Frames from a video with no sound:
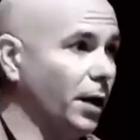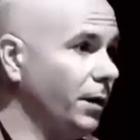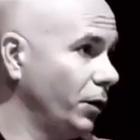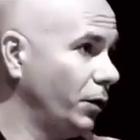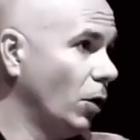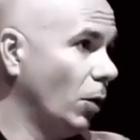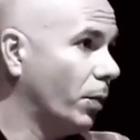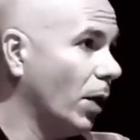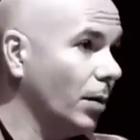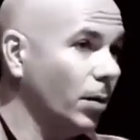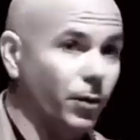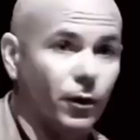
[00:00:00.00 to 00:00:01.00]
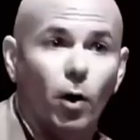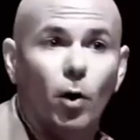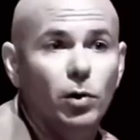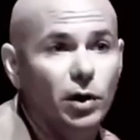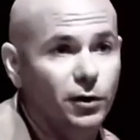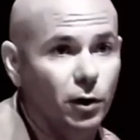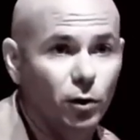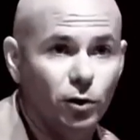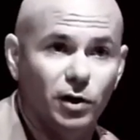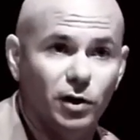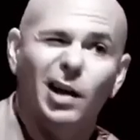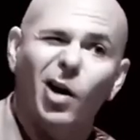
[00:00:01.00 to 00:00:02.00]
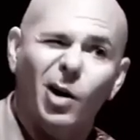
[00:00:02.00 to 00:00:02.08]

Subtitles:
there's no problems, only solutions. It all